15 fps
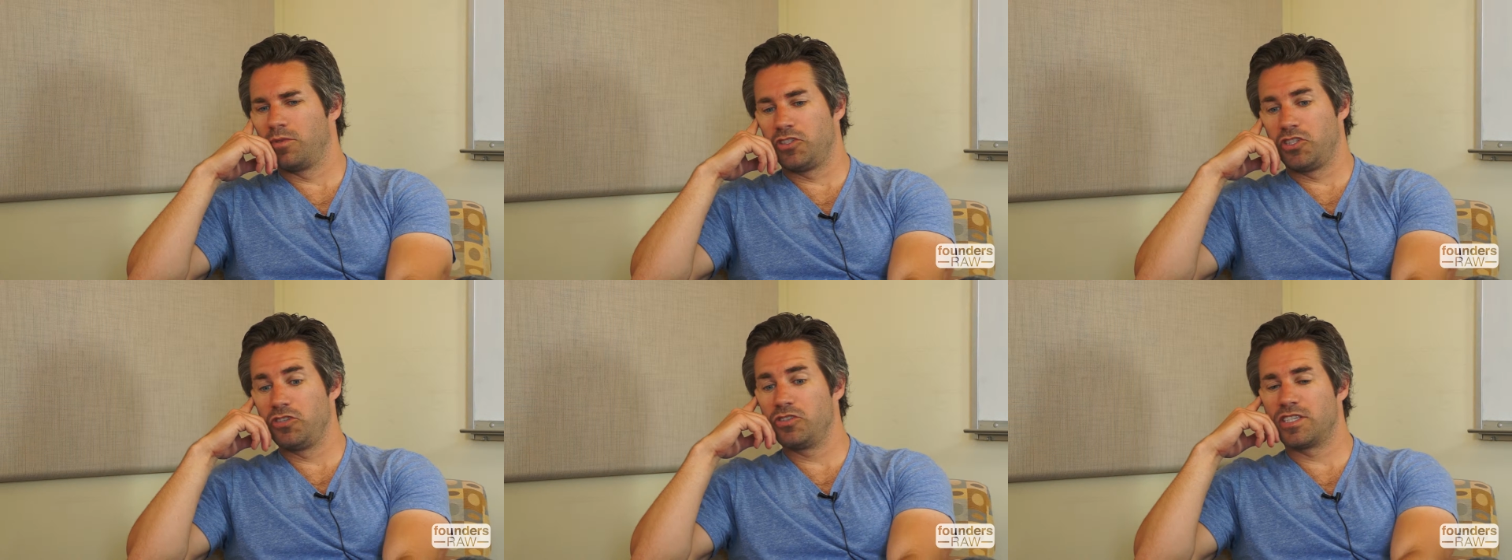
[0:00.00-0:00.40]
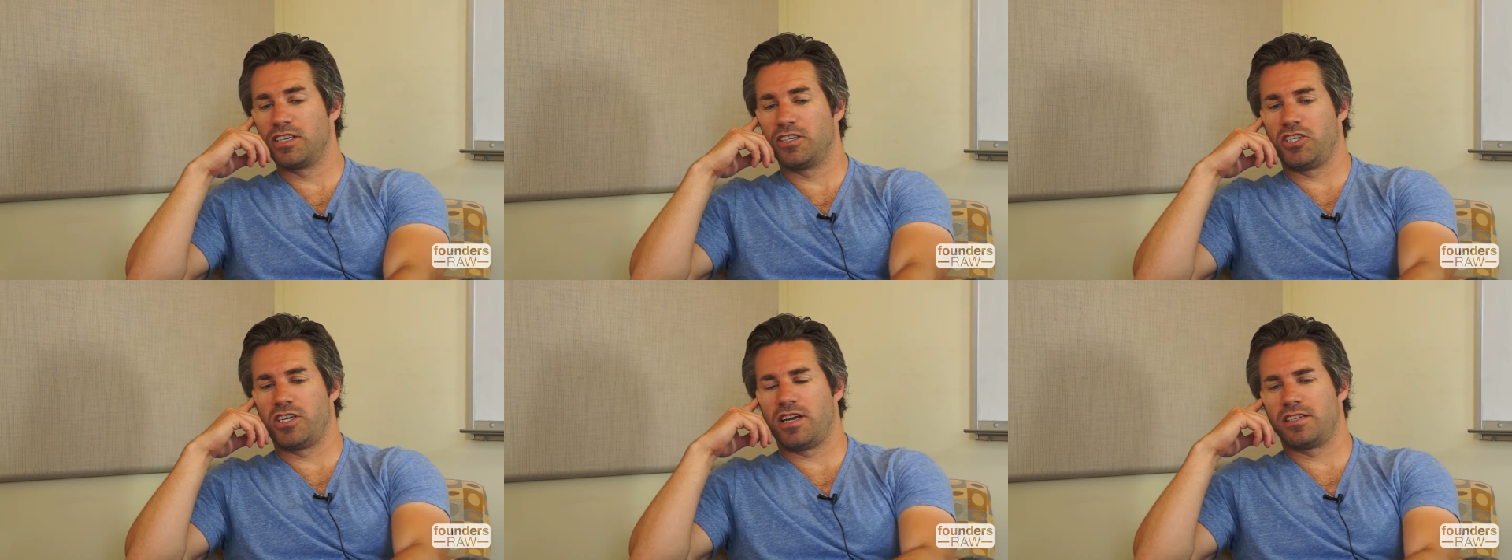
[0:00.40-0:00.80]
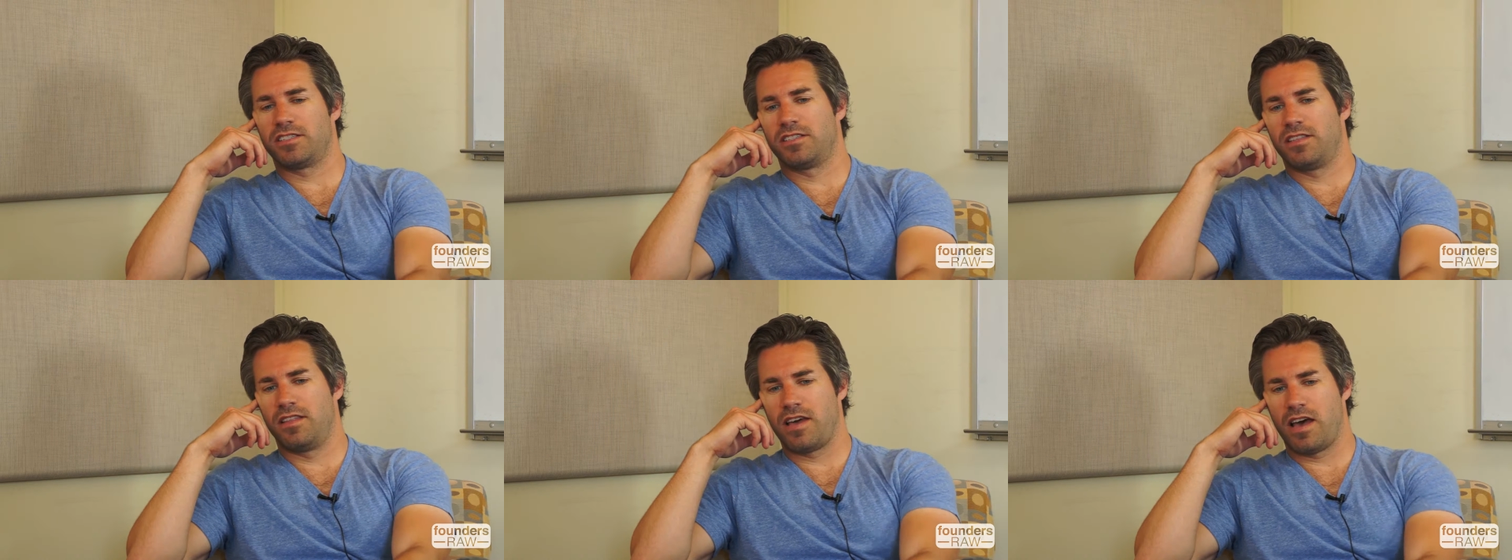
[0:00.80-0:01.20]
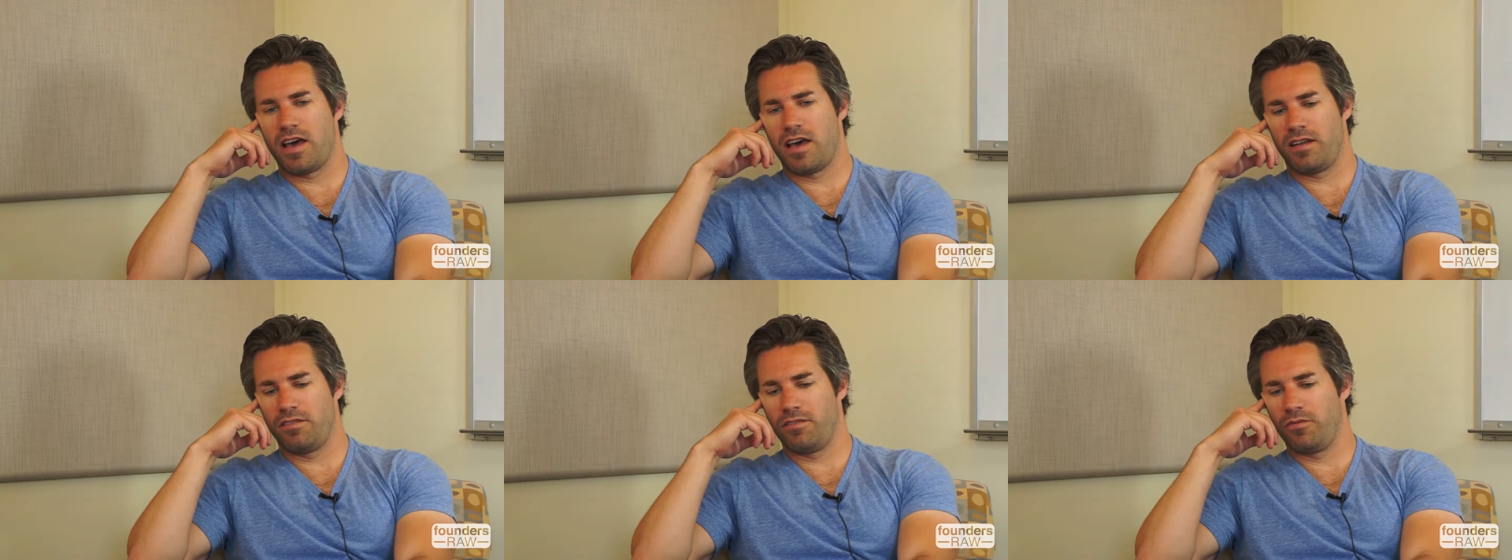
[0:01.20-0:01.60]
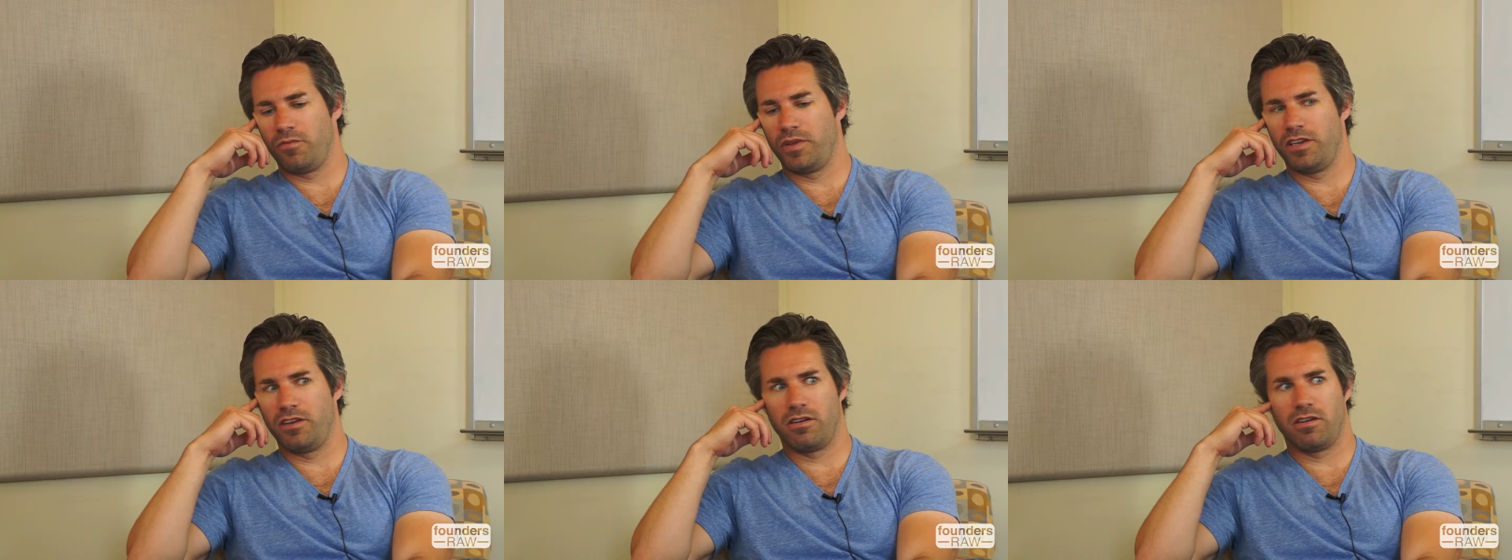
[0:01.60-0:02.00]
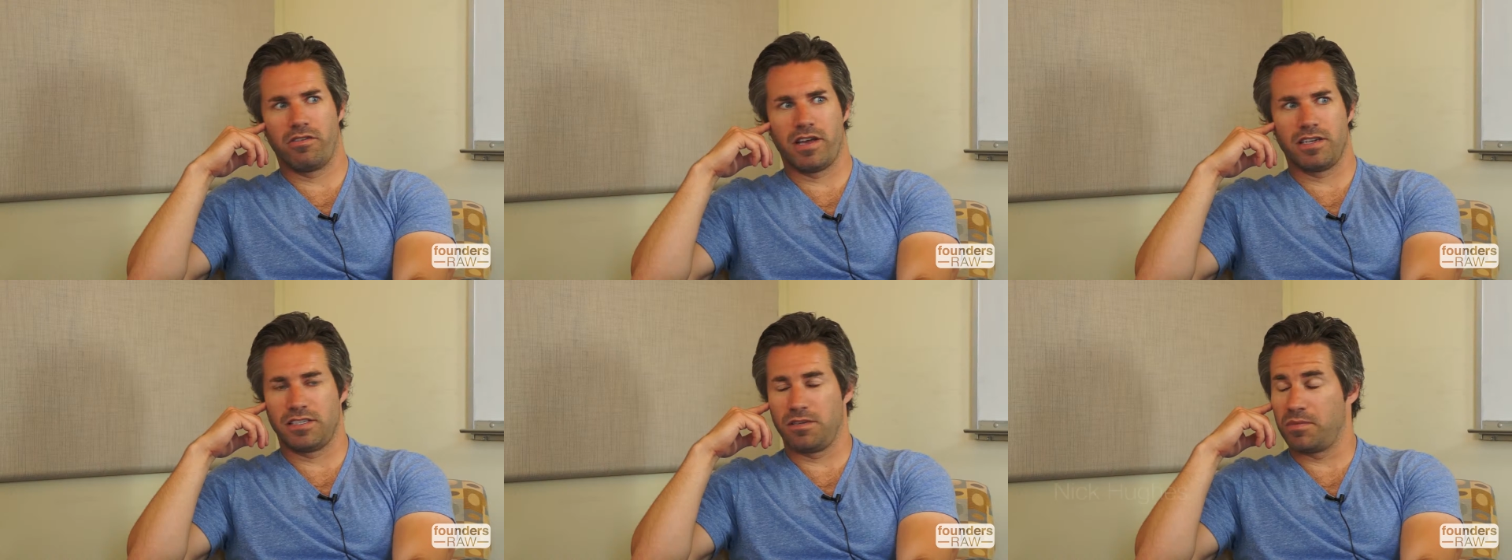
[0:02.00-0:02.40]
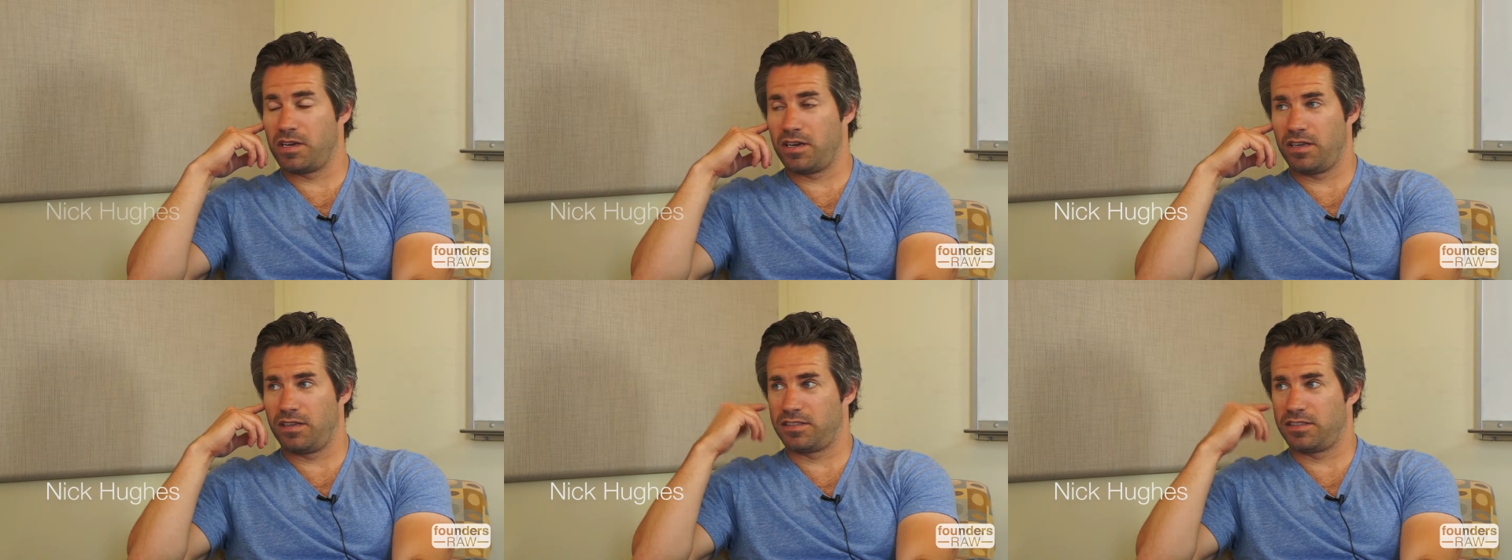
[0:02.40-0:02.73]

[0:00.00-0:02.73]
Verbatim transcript: would you suggest that when you're raising money,